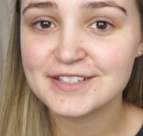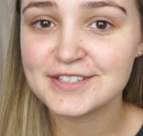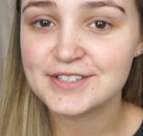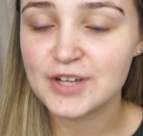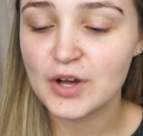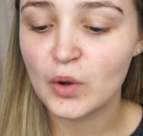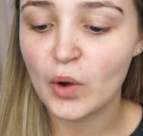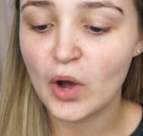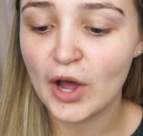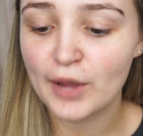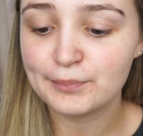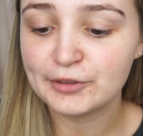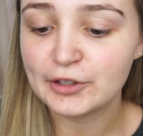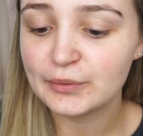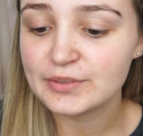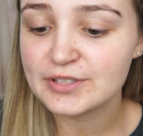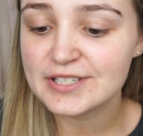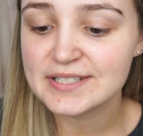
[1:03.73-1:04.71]
So I'm
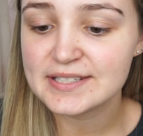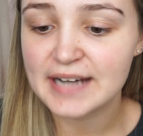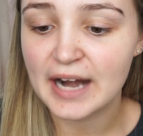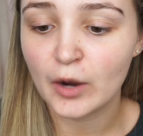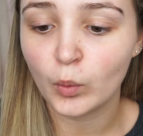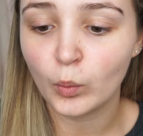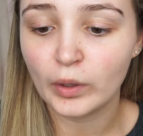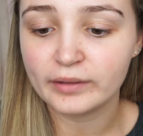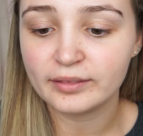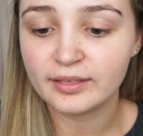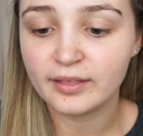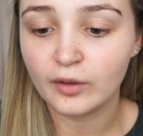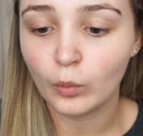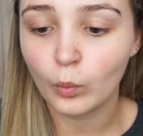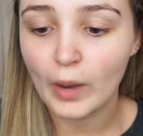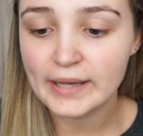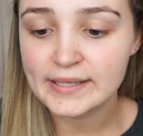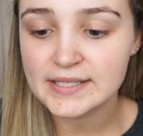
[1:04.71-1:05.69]
going to start with
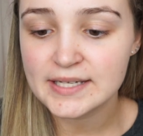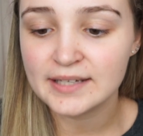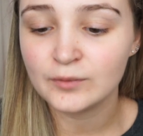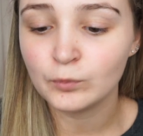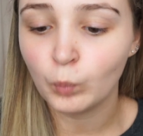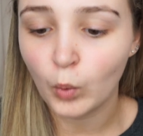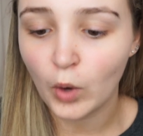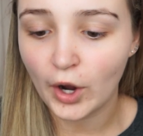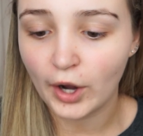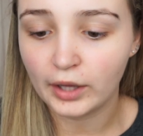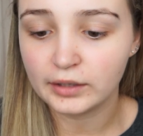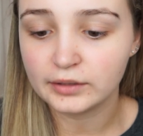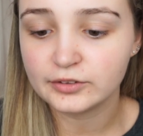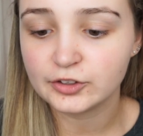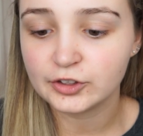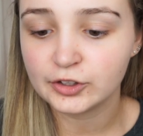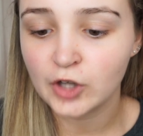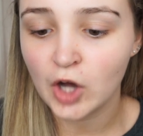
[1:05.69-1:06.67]
the Wet n
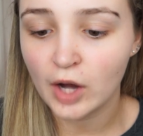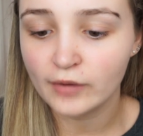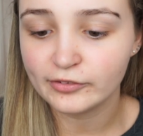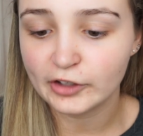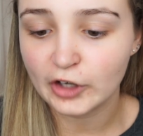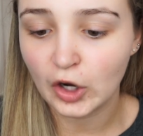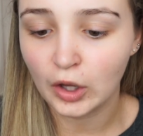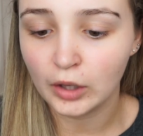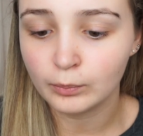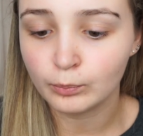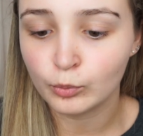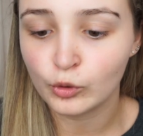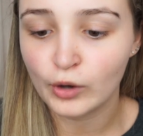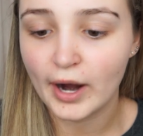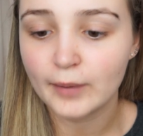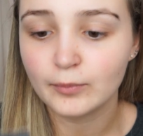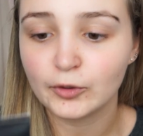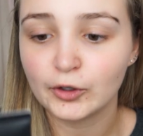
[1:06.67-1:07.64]
Wild Cover All
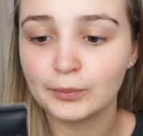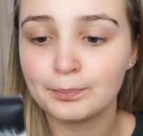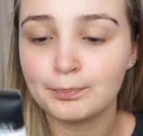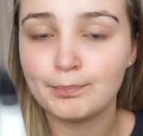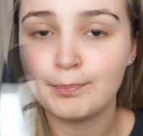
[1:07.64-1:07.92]
Primer